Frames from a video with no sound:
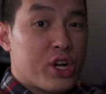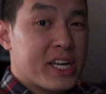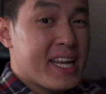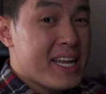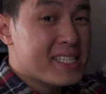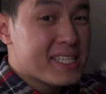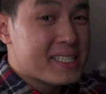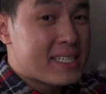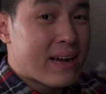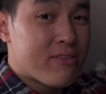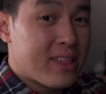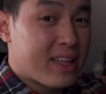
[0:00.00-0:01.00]
You can easily
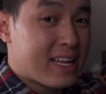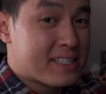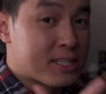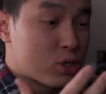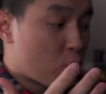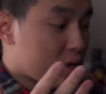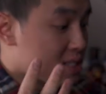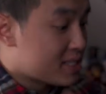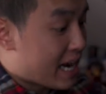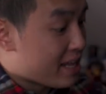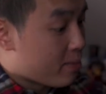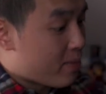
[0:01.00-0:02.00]
see everything that's stored
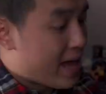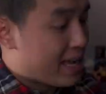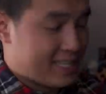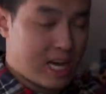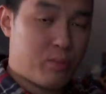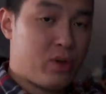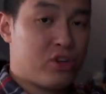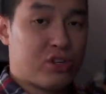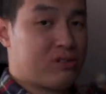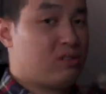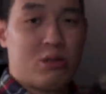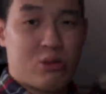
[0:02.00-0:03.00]
inside the bag to help you
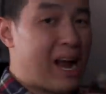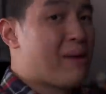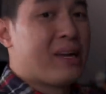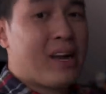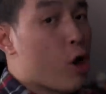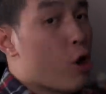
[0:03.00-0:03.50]
just grab and